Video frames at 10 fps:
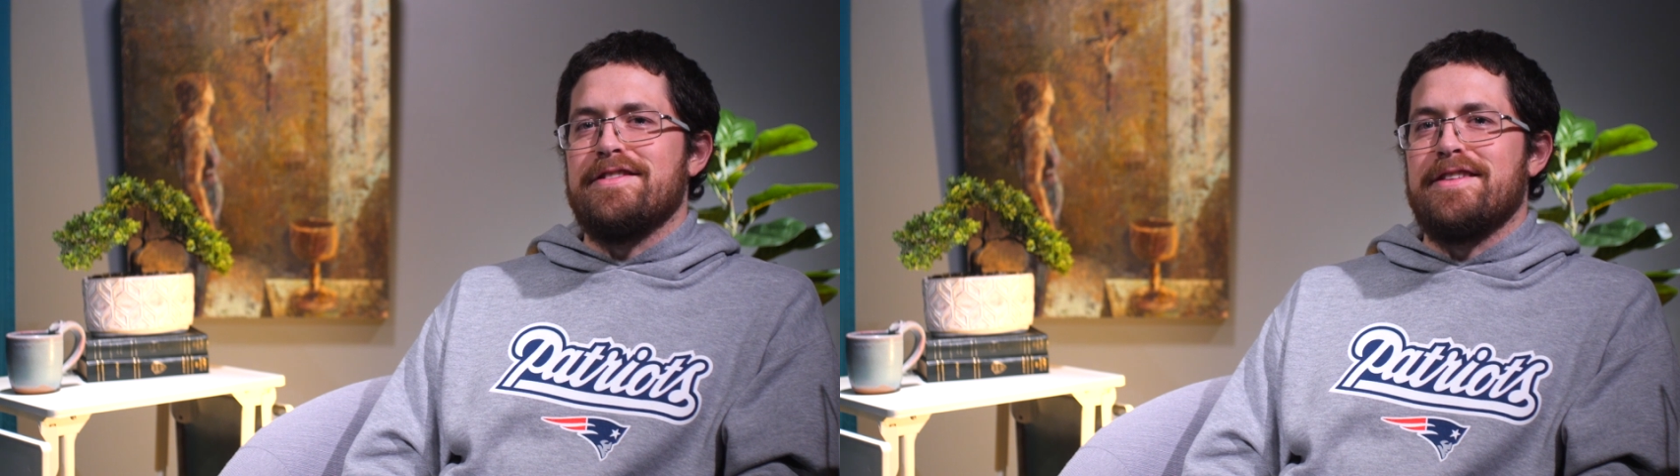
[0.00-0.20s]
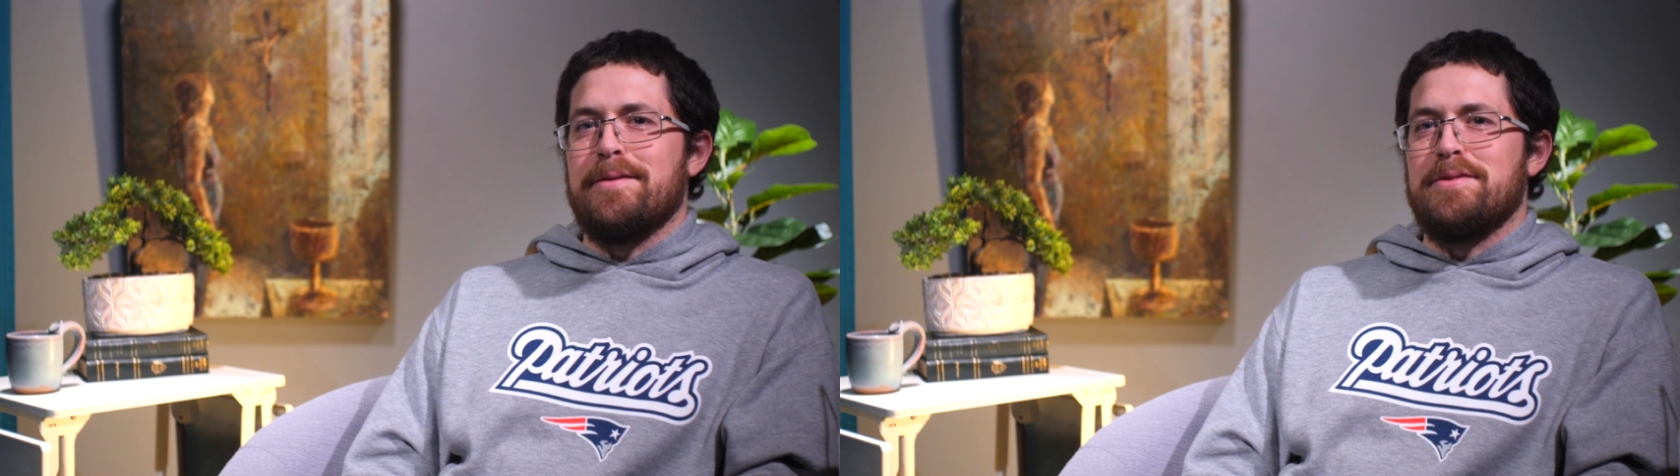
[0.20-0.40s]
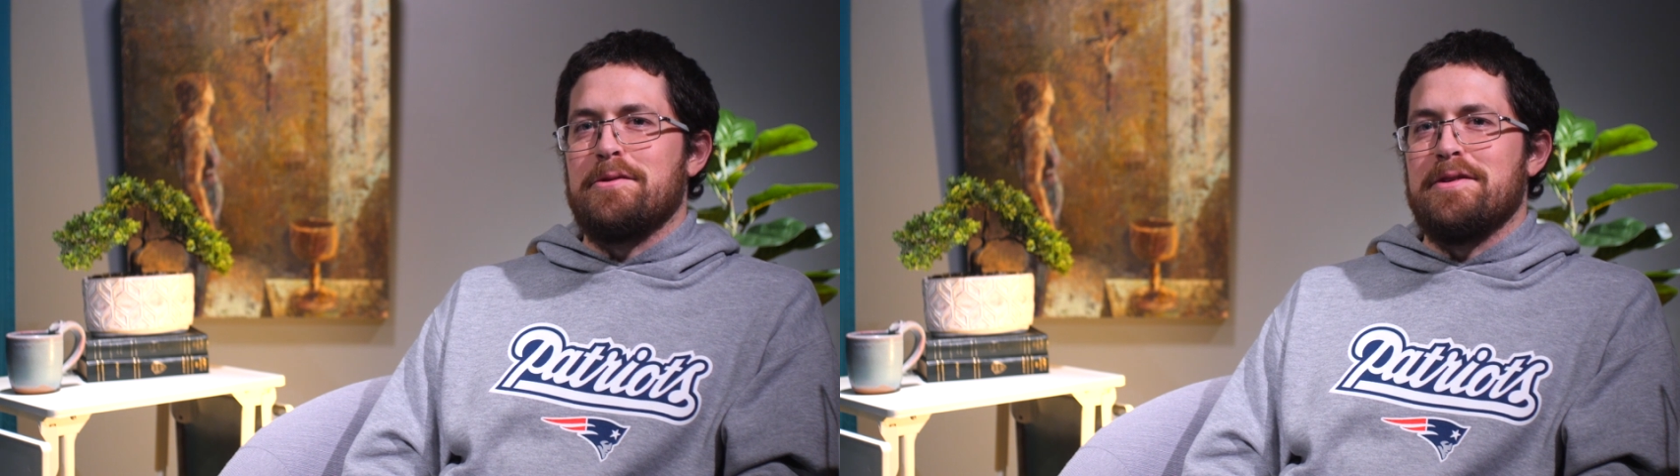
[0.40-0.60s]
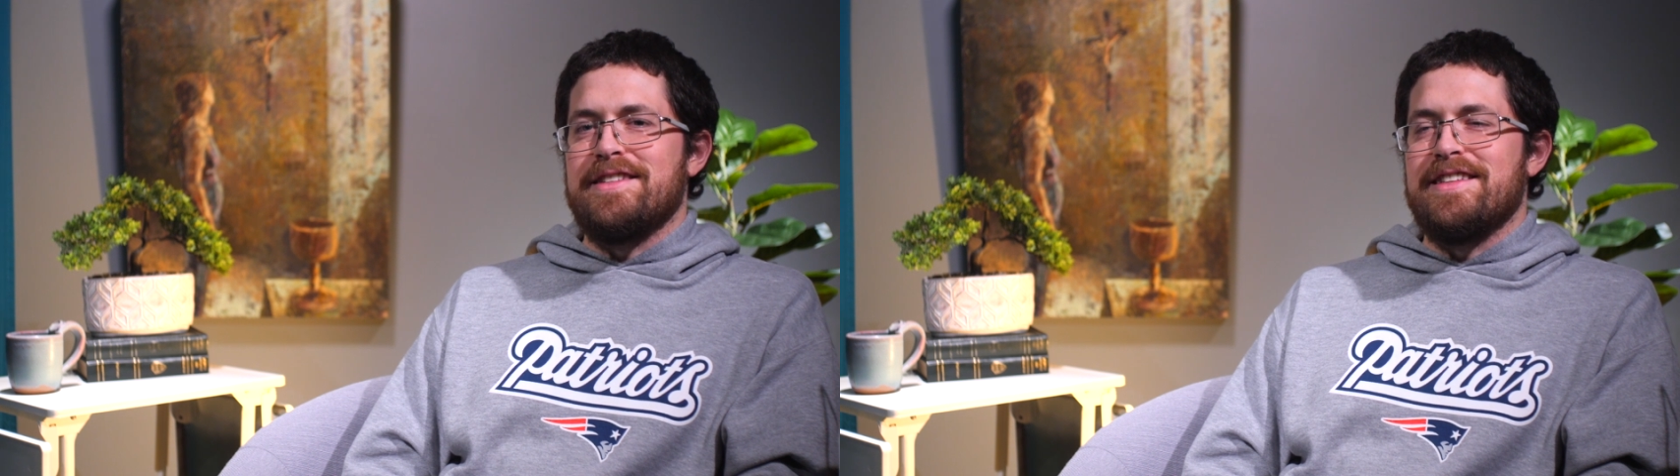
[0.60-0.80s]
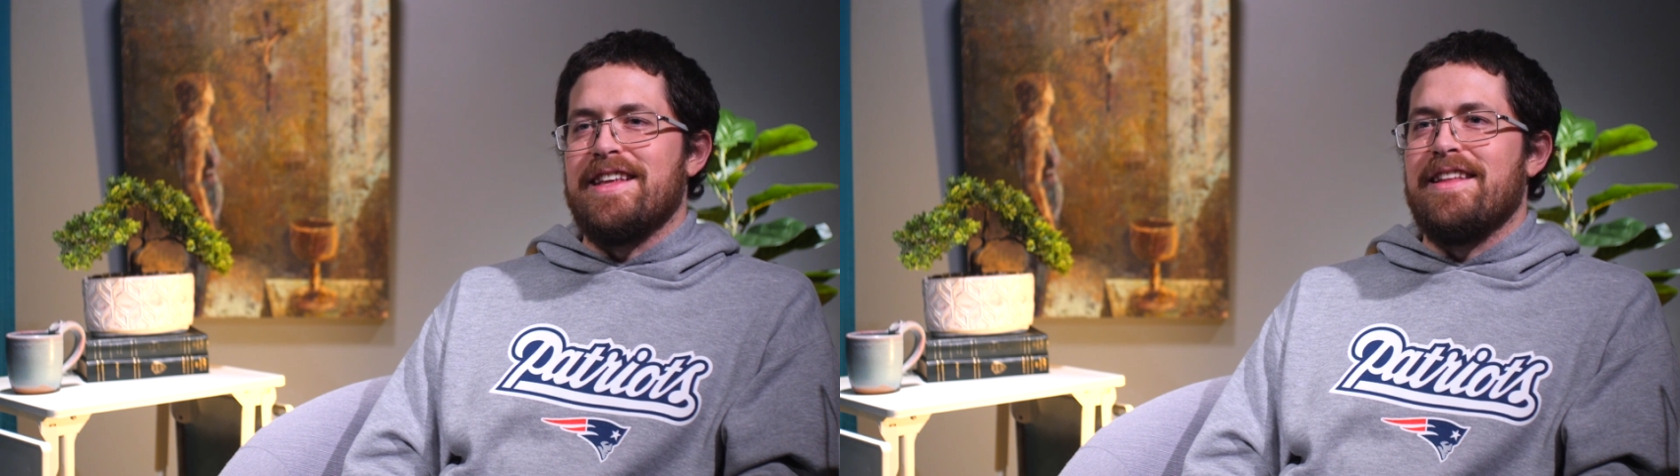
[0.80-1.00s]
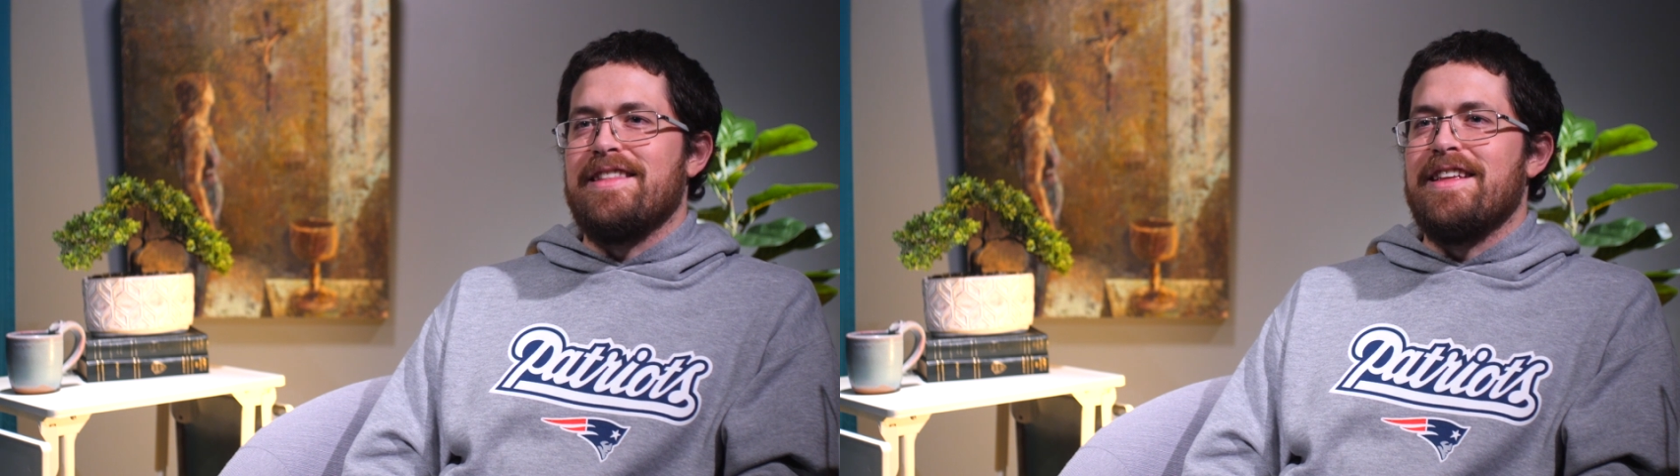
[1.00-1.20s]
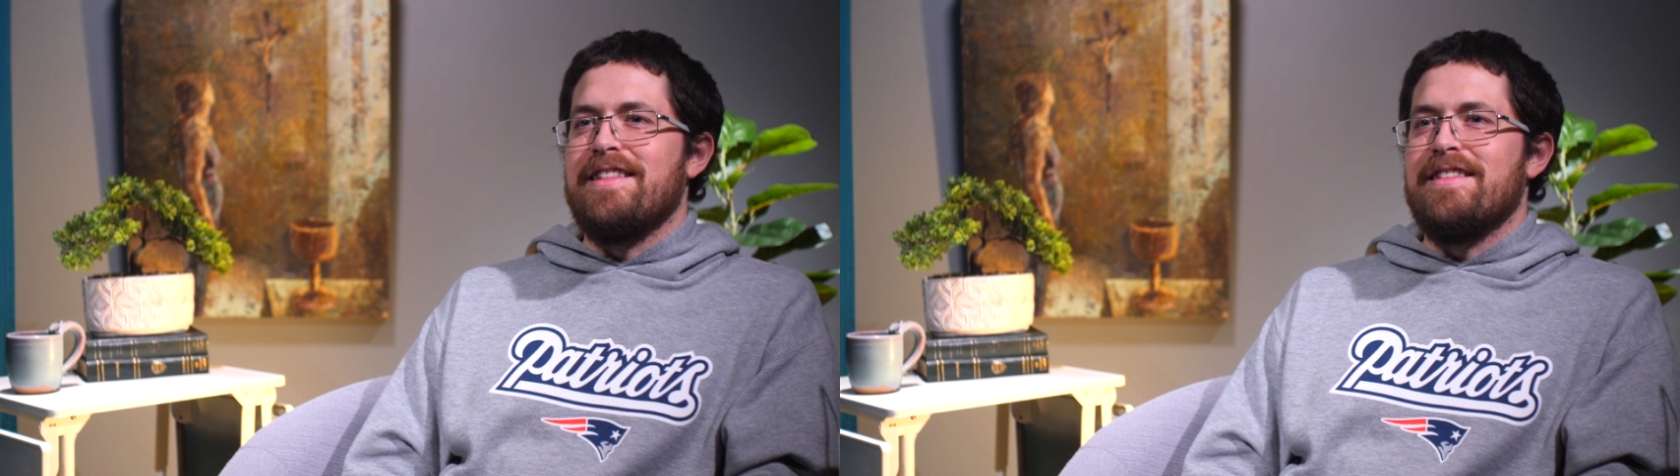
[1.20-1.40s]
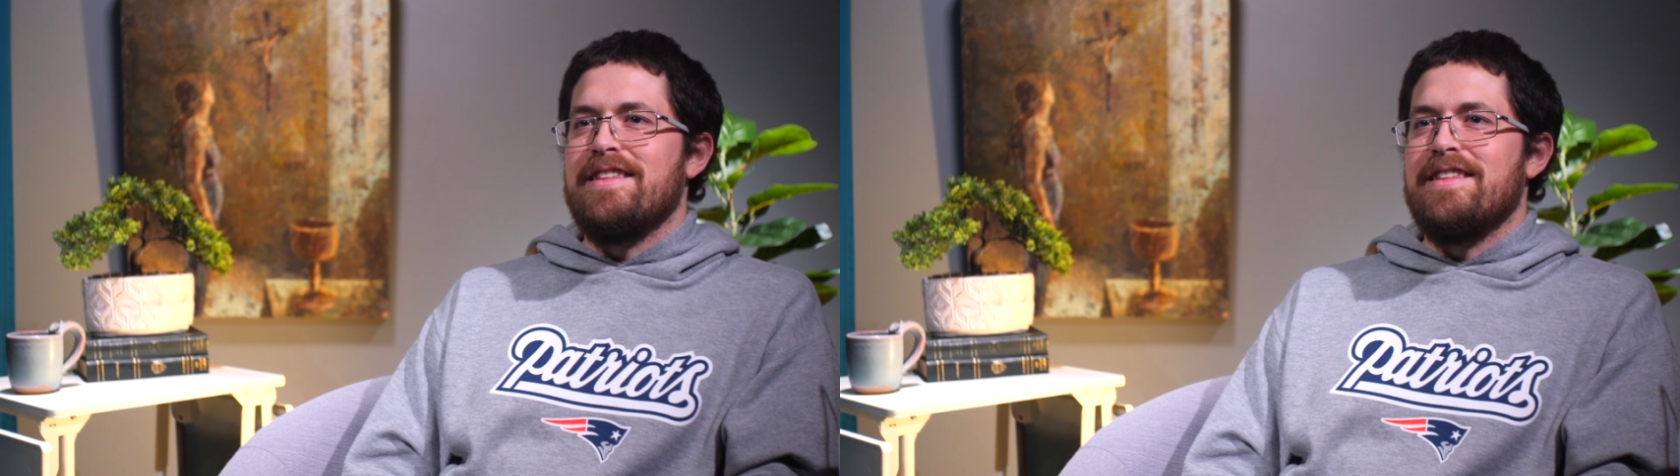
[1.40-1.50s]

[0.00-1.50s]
subsequent to that that